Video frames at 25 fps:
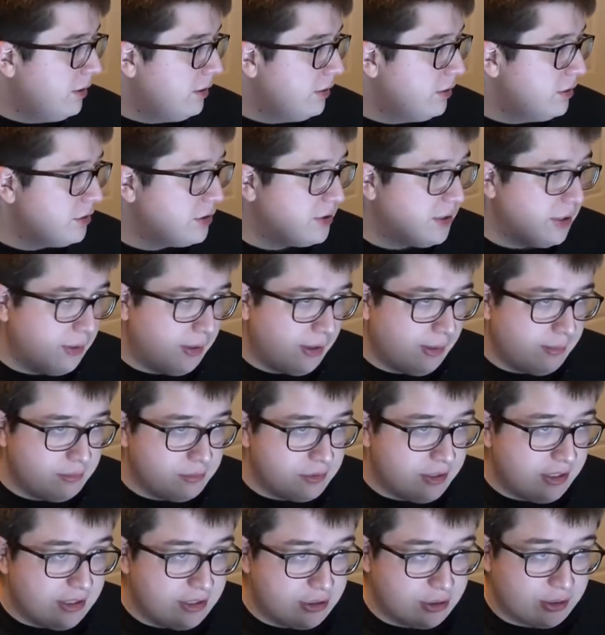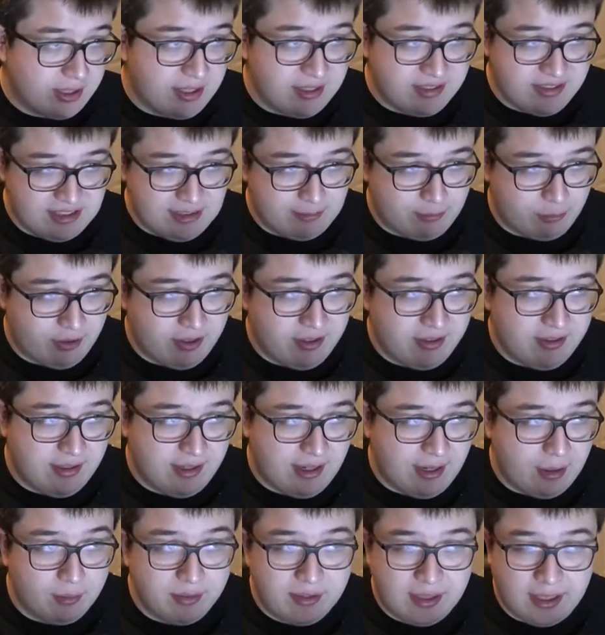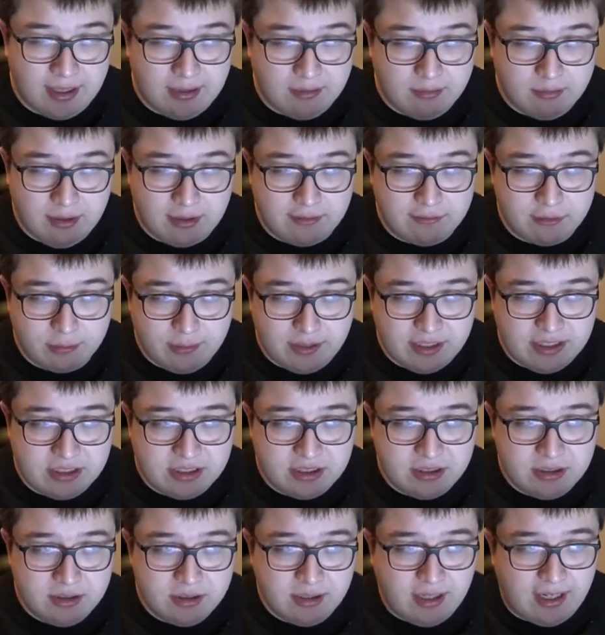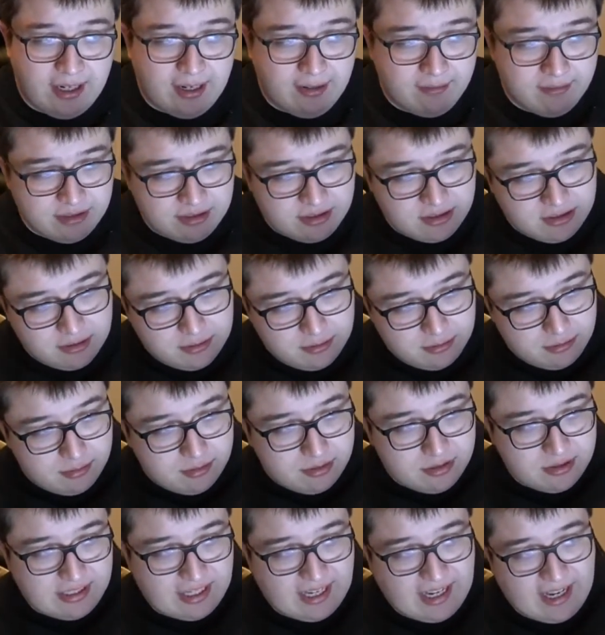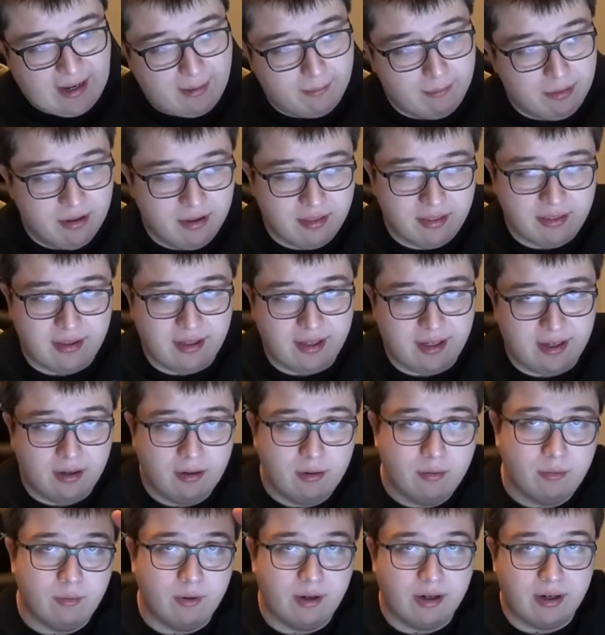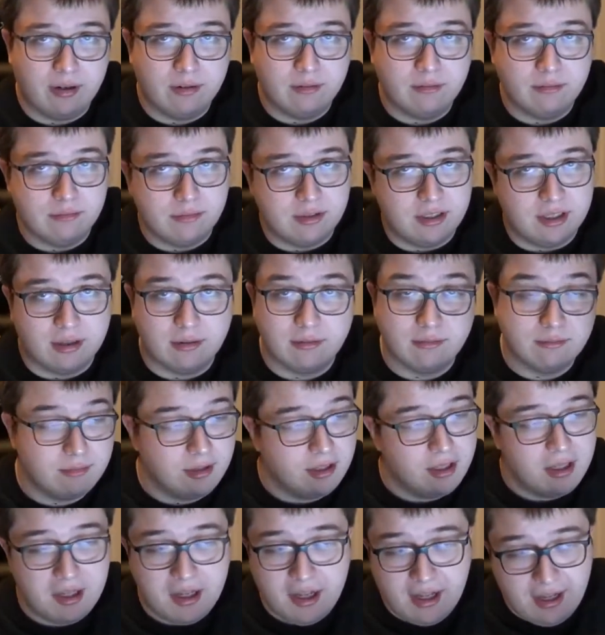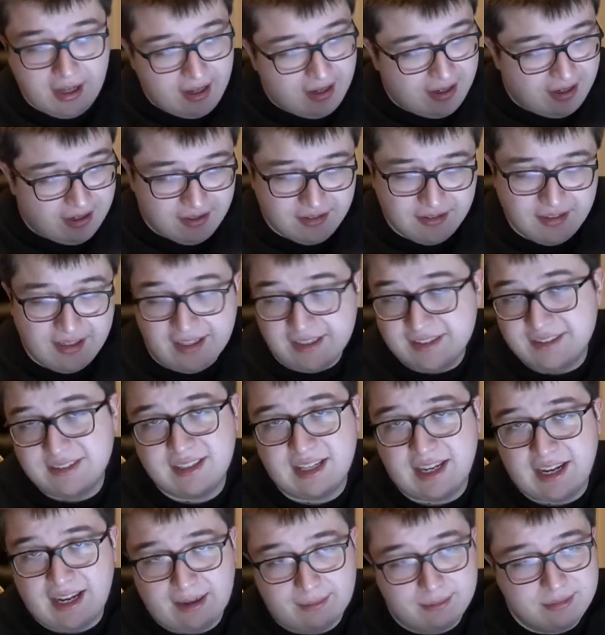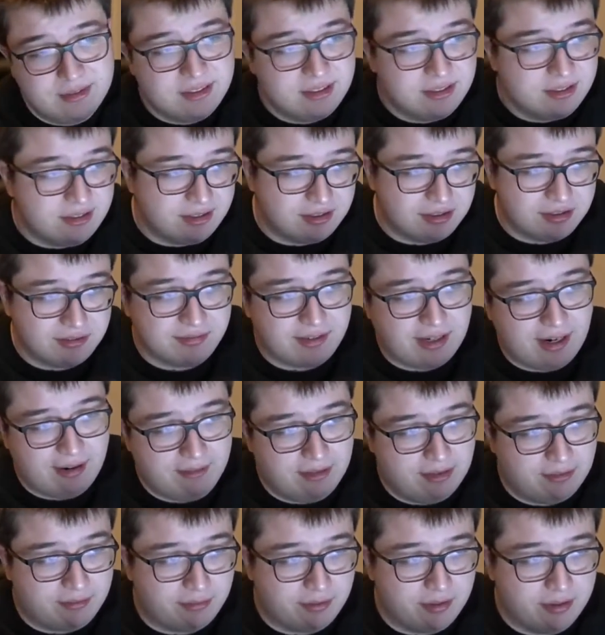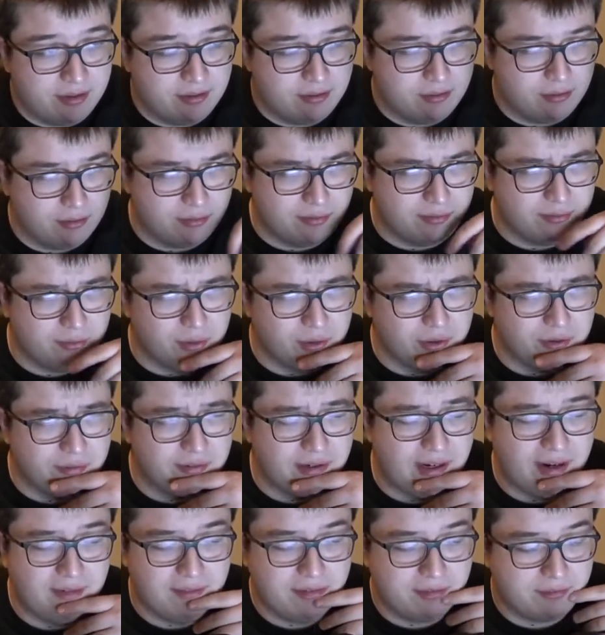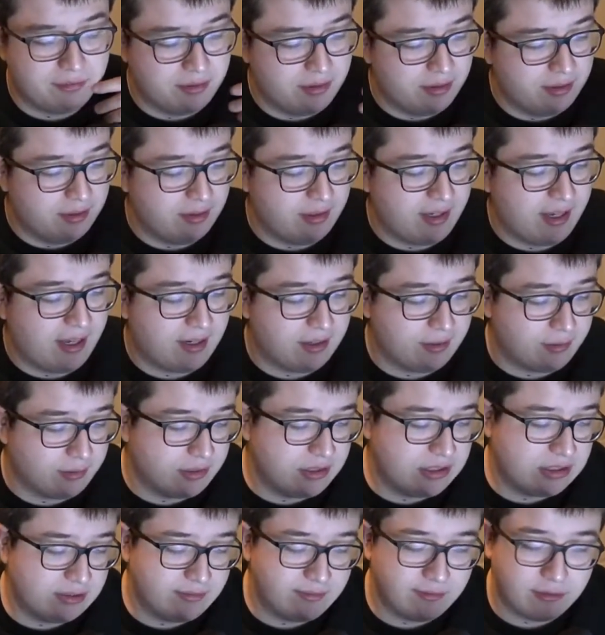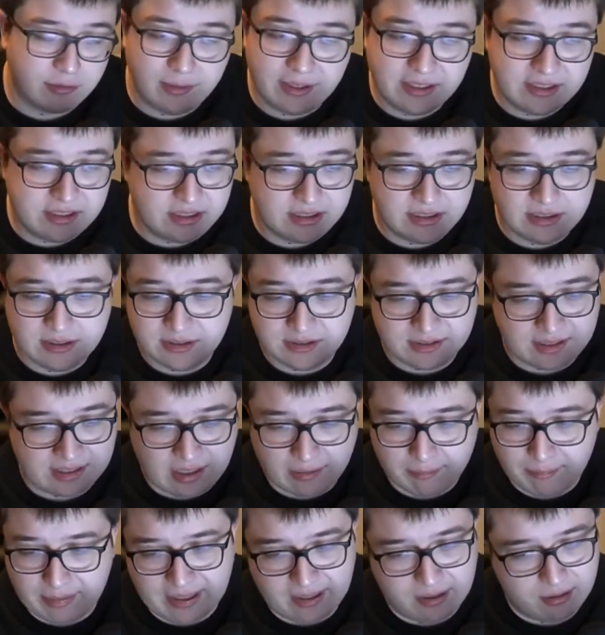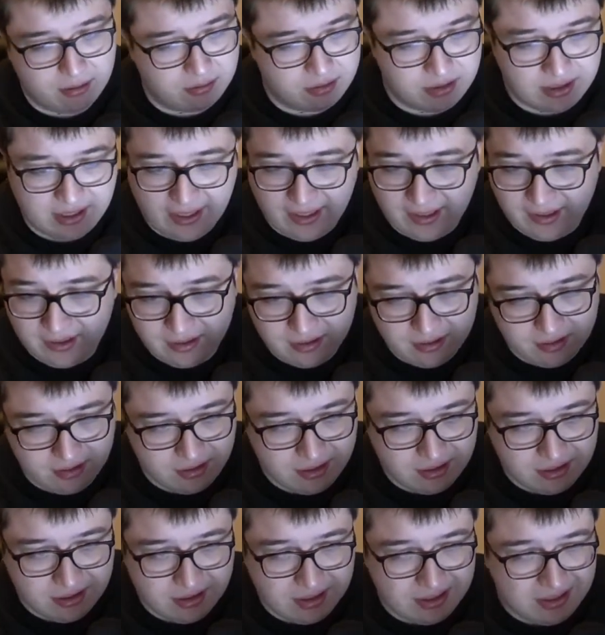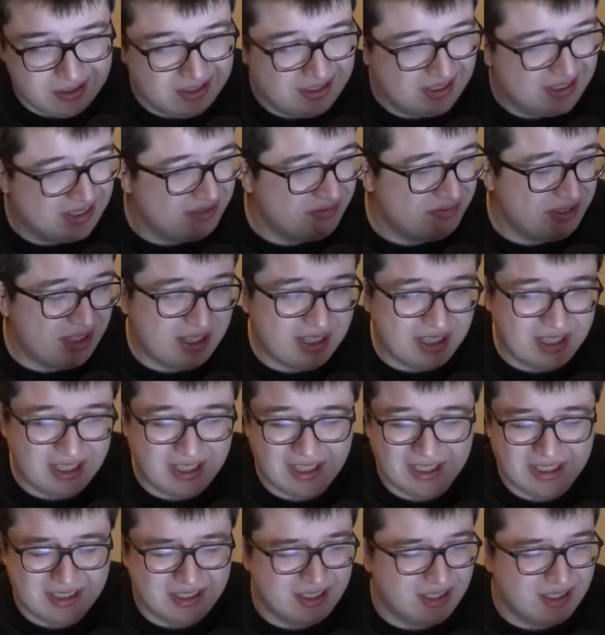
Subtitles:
So I'm going to try to separate out that information. I have this new tab thing where, it's tabs. There's 4 or 5 different categories of information. It's like about and I